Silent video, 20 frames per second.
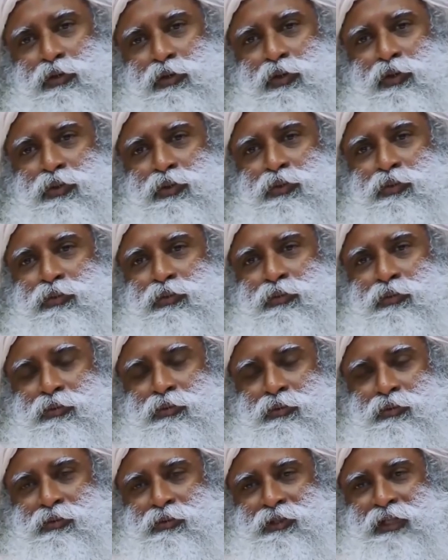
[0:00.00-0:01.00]
to do
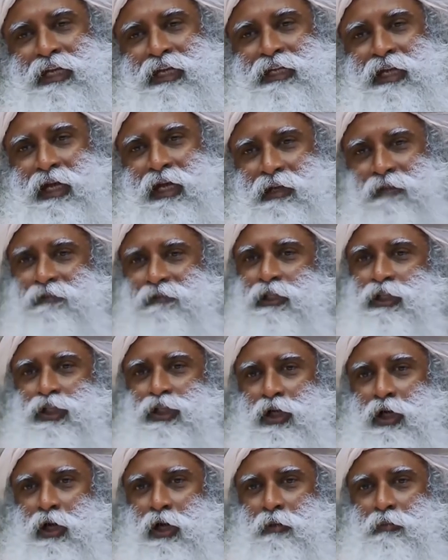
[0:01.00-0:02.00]
that kind of a
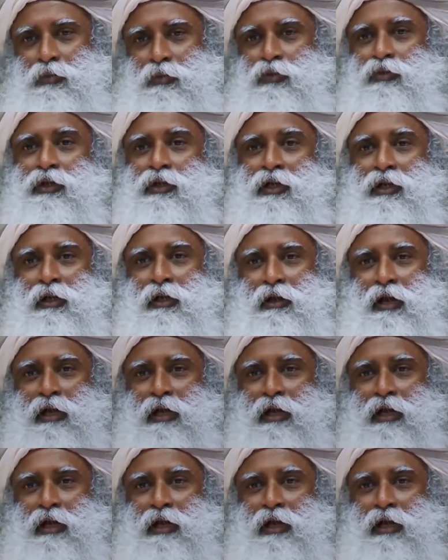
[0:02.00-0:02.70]
job, you need a